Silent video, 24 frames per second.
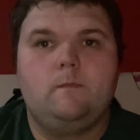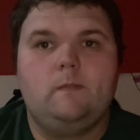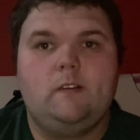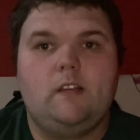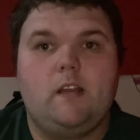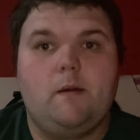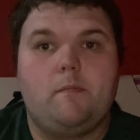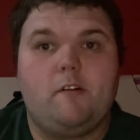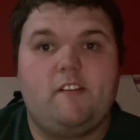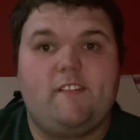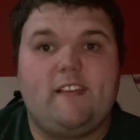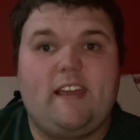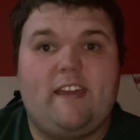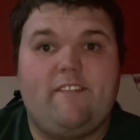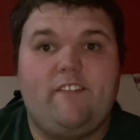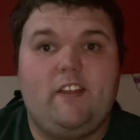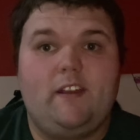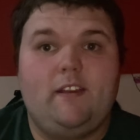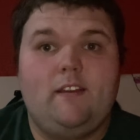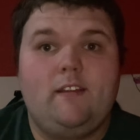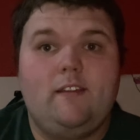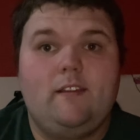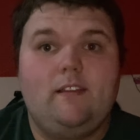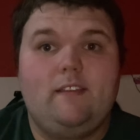Number
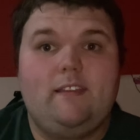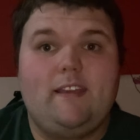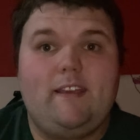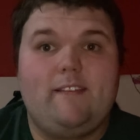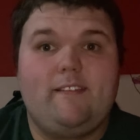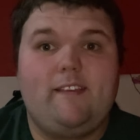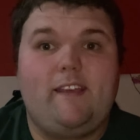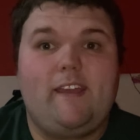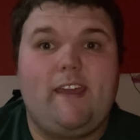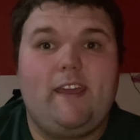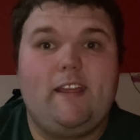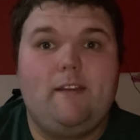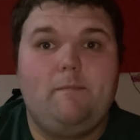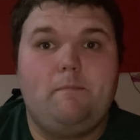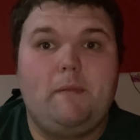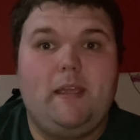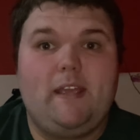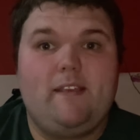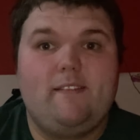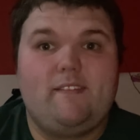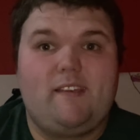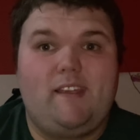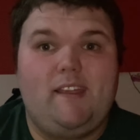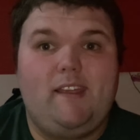7. Daisy Head
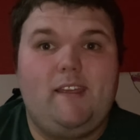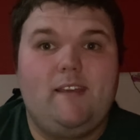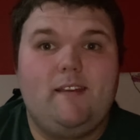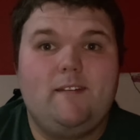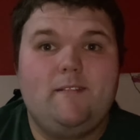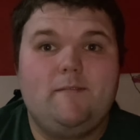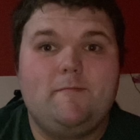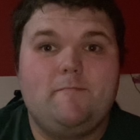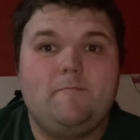Mayzie.